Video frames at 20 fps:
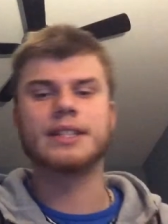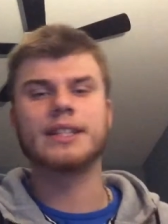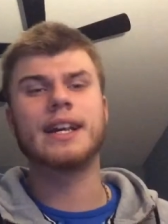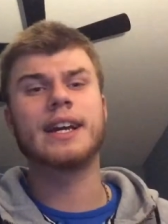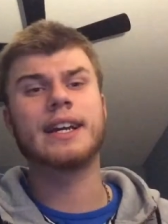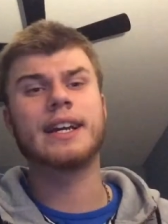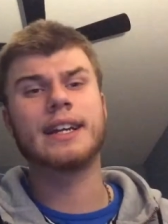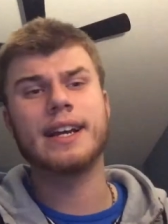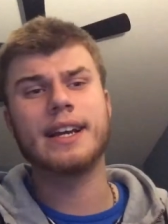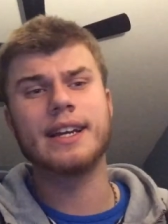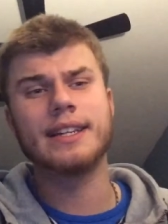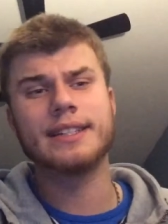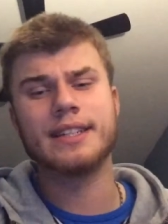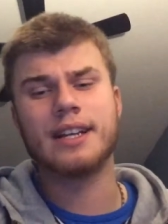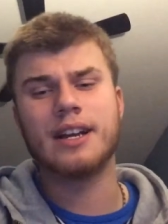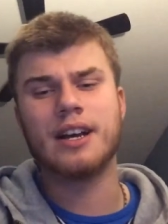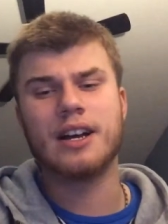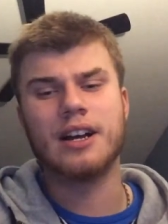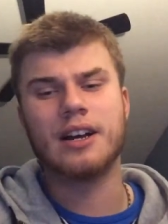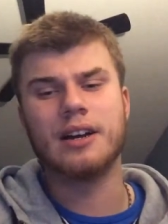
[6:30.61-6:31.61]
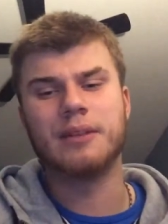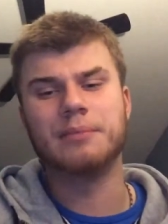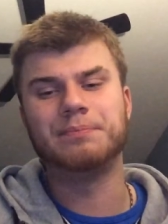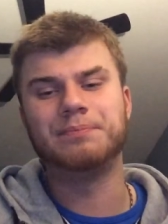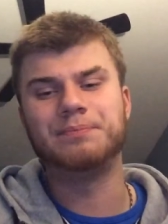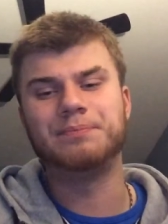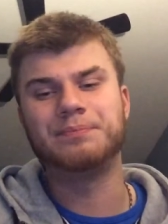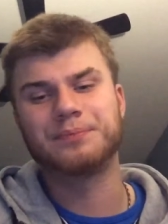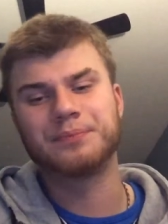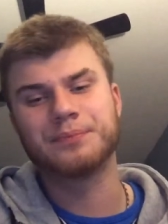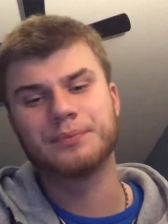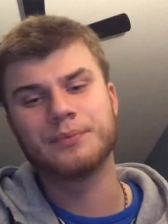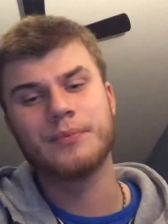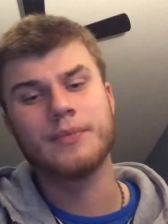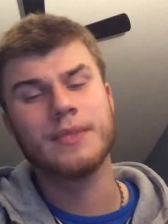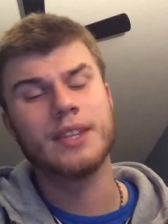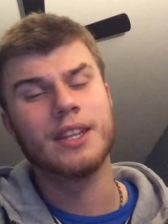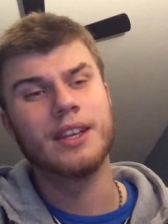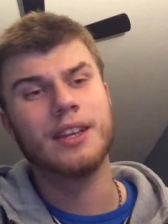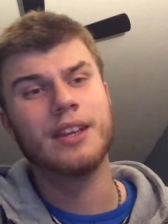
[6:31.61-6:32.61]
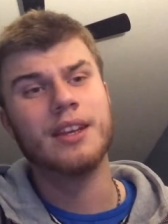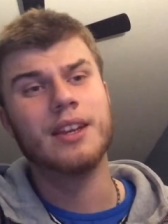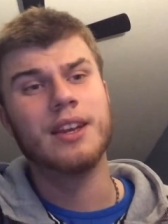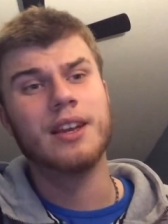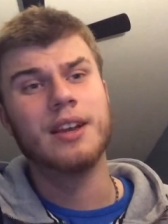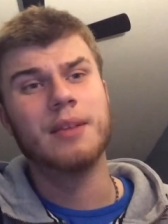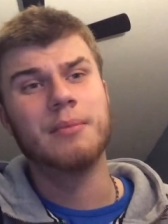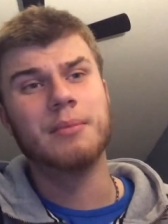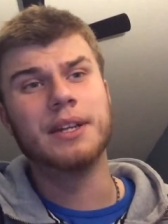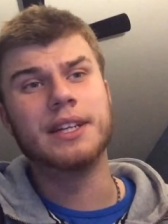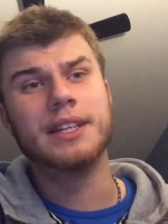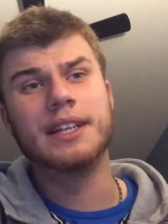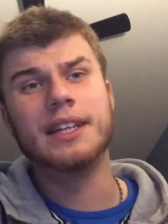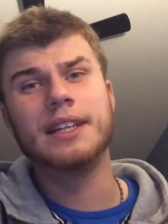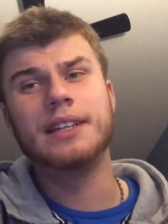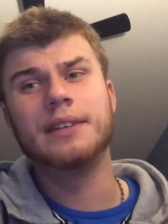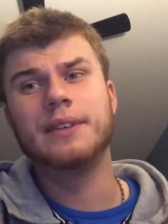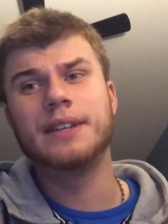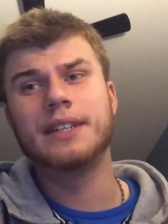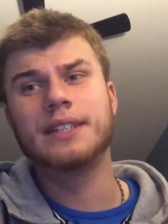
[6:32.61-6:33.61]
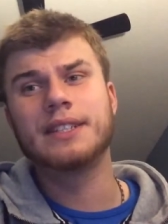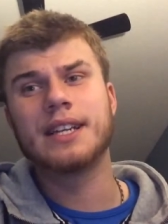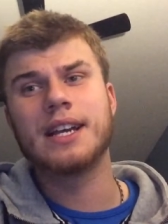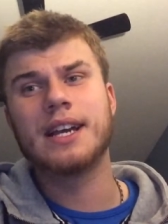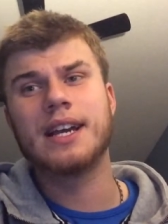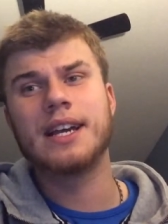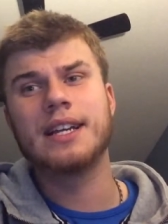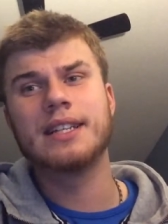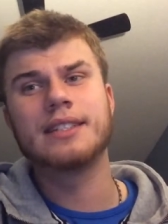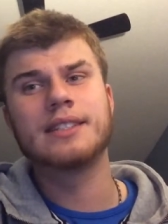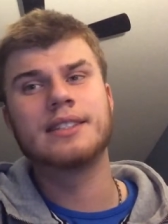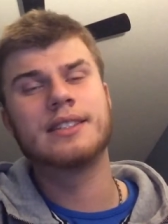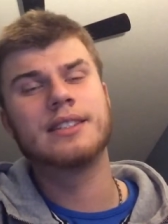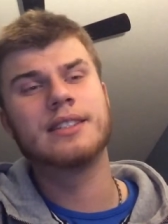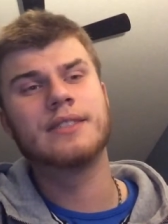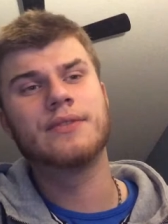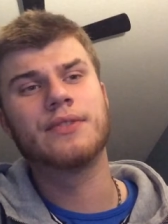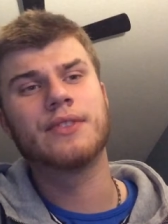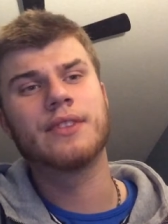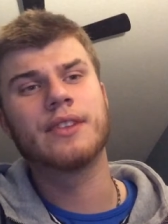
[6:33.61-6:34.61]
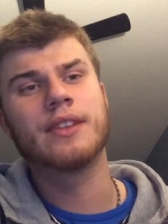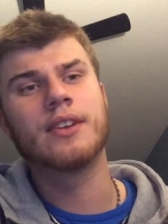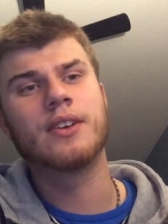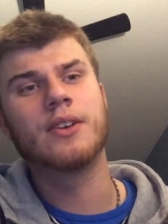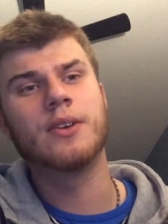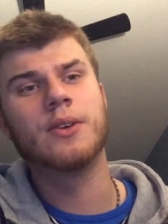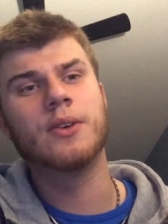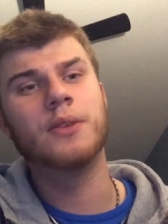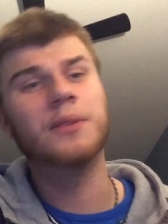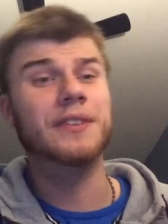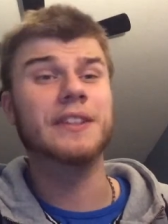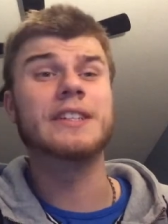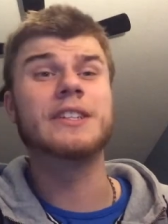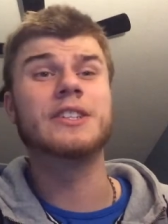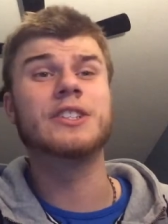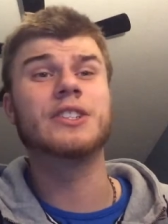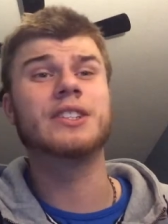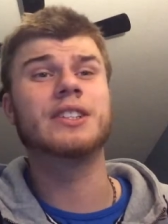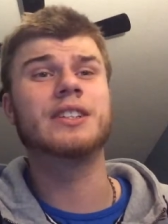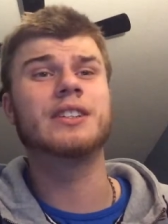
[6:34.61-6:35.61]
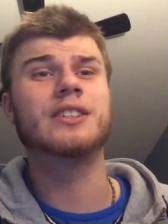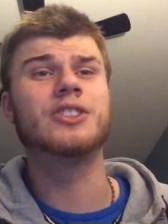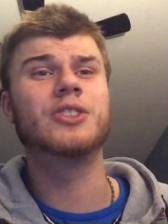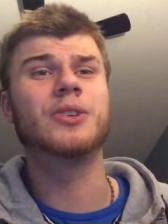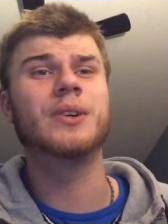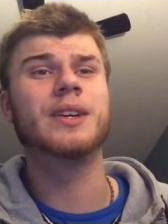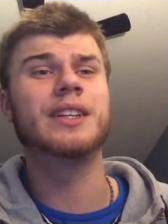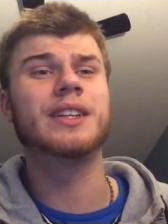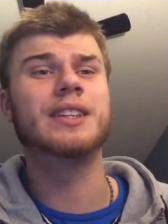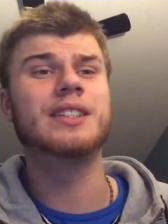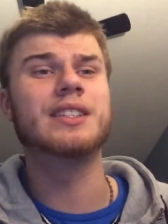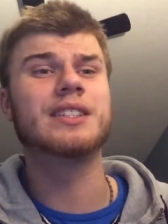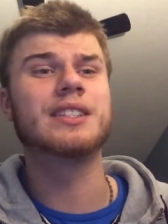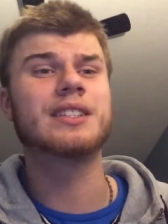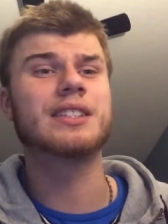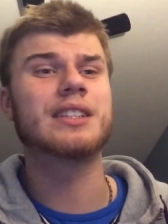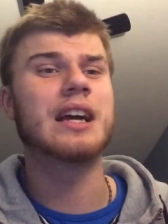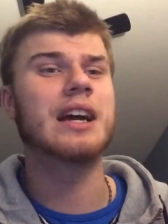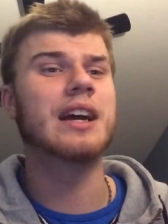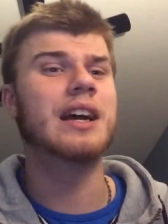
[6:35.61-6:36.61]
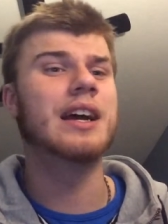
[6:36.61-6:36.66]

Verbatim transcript: to that, guys. Um, but anyways, guys, hopefully you enjoyed this